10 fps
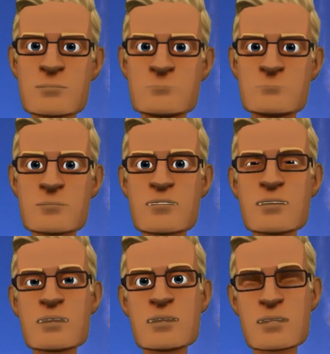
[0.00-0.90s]
You can
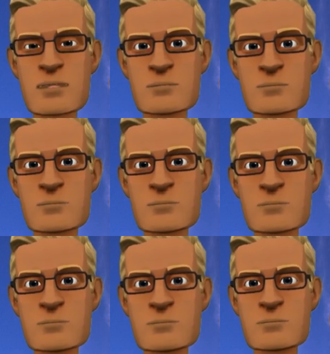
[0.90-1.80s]
do the same.
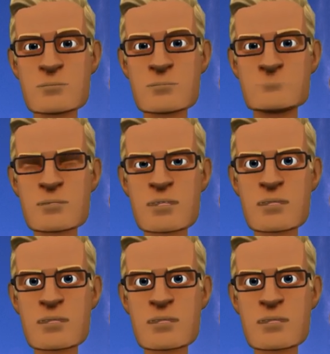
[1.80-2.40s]
See,